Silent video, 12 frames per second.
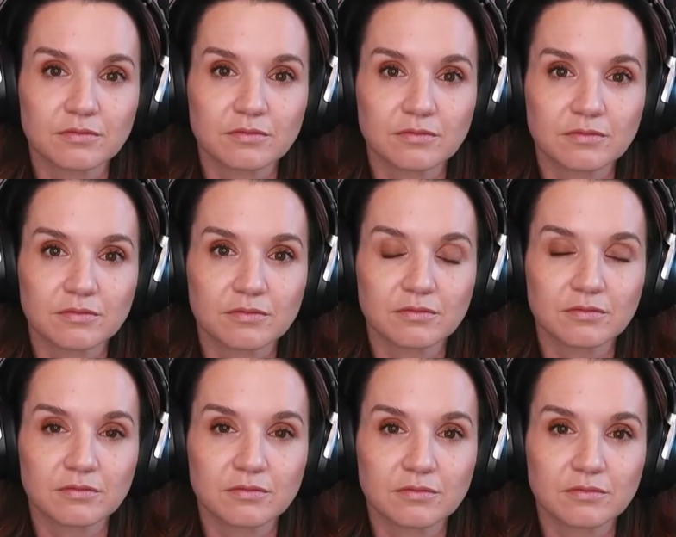
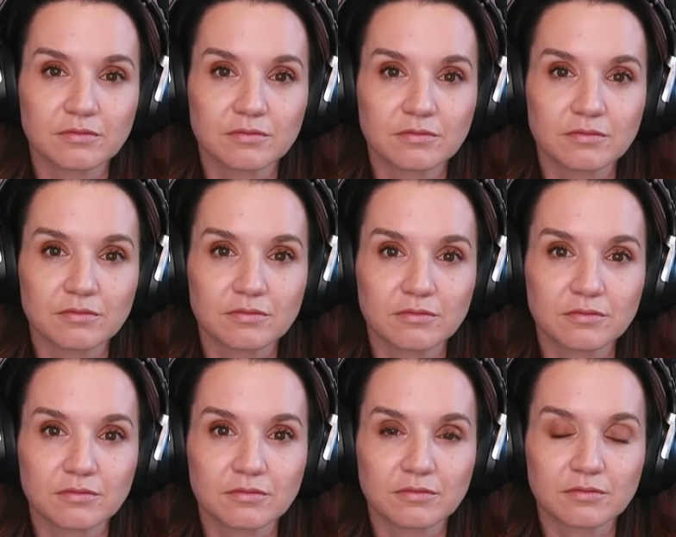
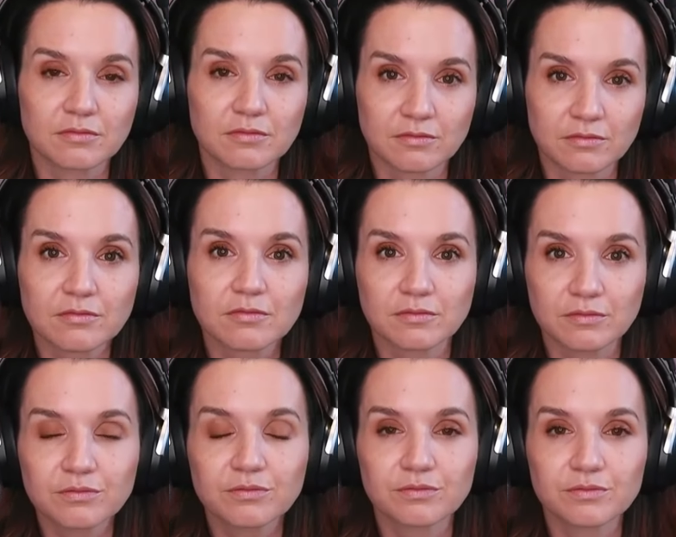
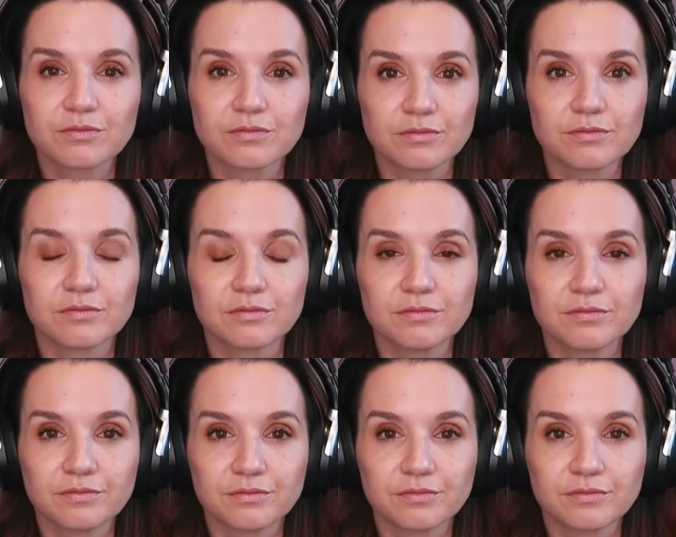The person shown says nothing.